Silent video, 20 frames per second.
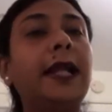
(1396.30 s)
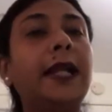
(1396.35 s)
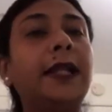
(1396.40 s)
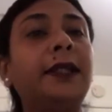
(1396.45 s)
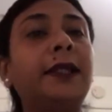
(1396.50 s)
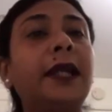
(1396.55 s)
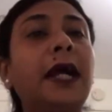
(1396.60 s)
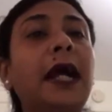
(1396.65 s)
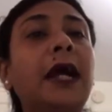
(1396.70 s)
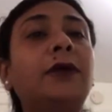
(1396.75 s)

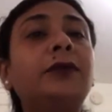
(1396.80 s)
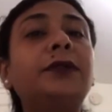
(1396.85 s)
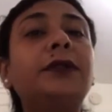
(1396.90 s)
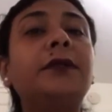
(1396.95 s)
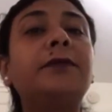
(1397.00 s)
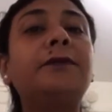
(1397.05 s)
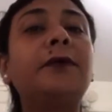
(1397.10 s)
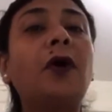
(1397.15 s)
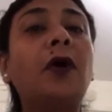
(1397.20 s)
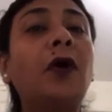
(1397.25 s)
And out
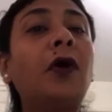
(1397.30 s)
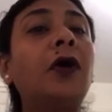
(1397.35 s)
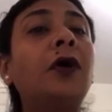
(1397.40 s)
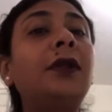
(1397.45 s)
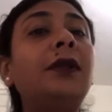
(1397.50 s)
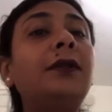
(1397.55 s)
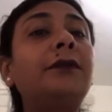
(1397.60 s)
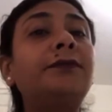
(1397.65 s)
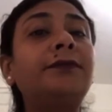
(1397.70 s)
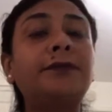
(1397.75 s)
of
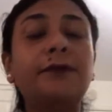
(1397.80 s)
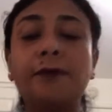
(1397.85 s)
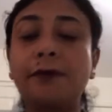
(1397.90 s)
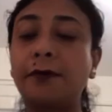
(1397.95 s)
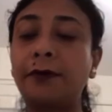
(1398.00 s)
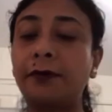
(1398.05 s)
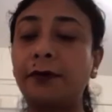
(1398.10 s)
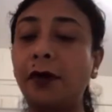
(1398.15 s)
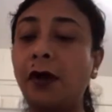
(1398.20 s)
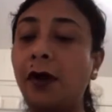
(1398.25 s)
all
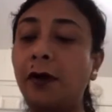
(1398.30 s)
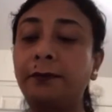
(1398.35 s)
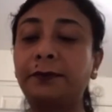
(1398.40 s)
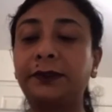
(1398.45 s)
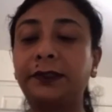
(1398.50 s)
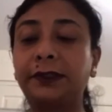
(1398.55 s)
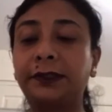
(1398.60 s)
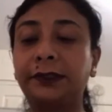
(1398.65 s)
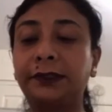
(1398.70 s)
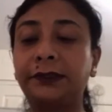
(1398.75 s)
four
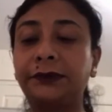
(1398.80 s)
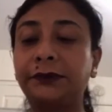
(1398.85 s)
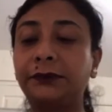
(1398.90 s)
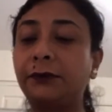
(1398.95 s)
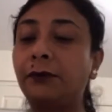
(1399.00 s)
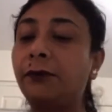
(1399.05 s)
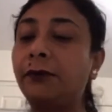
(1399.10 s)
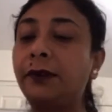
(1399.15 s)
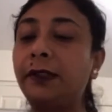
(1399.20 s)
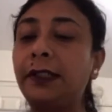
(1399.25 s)
options,
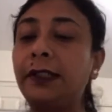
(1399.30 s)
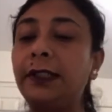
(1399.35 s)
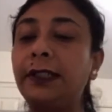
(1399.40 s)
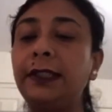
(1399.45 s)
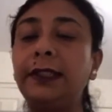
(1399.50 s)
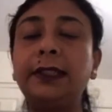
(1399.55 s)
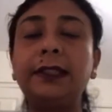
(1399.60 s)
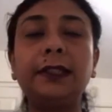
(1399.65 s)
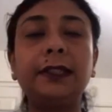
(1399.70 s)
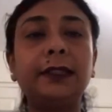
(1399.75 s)

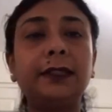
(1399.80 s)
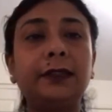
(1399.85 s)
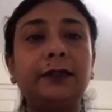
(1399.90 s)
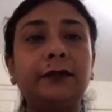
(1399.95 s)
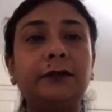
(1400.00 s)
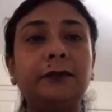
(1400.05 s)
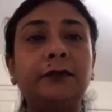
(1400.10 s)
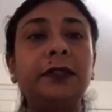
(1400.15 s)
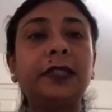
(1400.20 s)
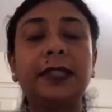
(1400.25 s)
only
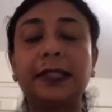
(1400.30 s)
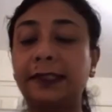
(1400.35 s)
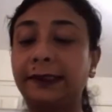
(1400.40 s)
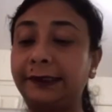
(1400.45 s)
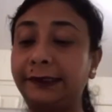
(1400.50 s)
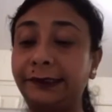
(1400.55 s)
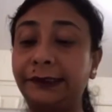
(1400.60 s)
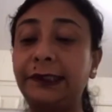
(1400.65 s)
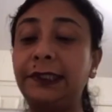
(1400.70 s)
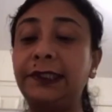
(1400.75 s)
we
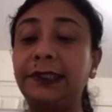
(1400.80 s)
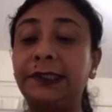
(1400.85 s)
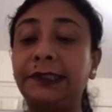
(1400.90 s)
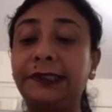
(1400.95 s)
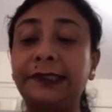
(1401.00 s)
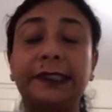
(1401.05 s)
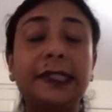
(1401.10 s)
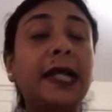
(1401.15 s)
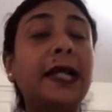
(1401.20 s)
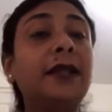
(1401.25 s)
can see
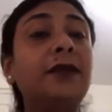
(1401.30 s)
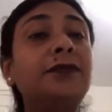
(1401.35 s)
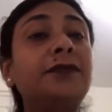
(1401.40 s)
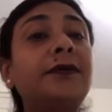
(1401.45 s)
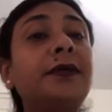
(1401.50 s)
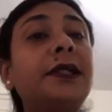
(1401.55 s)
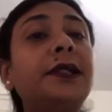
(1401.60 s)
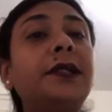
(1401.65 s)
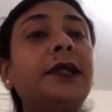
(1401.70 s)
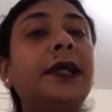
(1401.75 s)

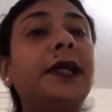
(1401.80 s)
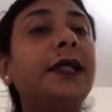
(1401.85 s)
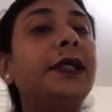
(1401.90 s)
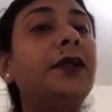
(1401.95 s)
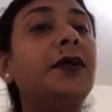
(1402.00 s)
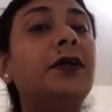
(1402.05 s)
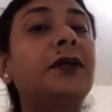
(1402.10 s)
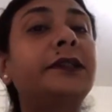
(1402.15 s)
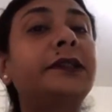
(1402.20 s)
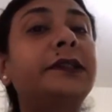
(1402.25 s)
sulfur
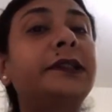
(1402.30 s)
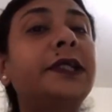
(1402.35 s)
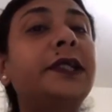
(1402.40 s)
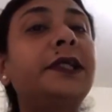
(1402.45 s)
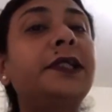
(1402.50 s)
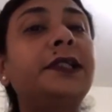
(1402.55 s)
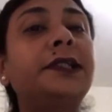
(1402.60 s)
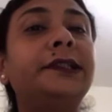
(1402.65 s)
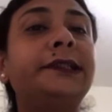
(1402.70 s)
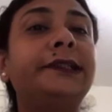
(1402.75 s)

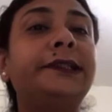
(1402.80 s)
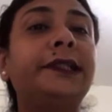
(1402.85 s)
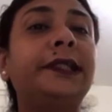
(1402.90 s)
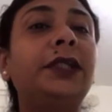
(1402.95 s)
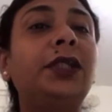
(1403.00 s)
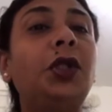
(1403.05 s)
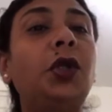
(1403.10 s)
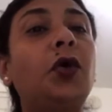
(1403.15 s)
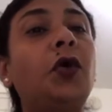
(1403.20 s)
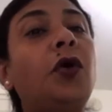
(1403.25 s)
dioxide is the
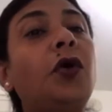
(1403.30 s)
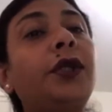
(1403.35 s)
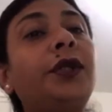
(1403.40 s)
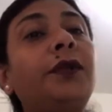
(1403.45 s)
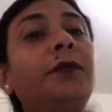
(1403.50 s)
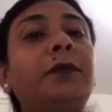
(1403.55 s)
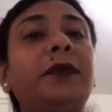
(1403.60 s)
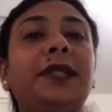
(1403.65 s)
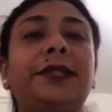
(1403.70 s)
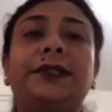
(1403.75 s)

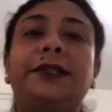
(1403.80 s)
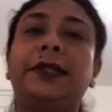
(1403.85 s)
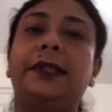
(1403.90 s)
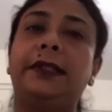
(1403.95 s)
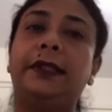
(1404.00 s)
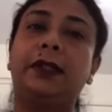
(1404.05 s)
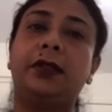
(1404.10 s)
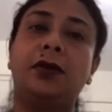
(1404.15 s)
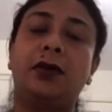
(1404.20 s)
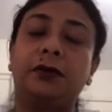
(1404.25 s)

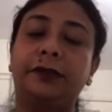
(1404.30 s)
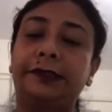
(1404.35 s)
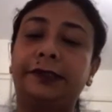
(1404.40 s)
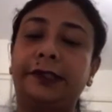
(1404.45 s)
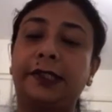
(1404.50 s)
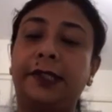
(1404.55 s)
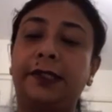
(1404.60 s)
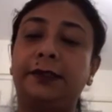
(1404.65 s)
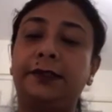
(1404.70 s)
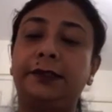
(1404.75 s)
non-metallic
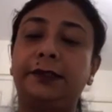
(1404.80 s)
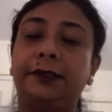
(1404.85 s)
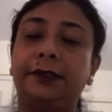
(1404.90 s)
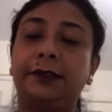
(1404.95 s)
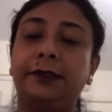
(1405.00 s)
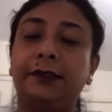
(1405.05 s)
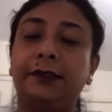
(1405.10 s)
oxide.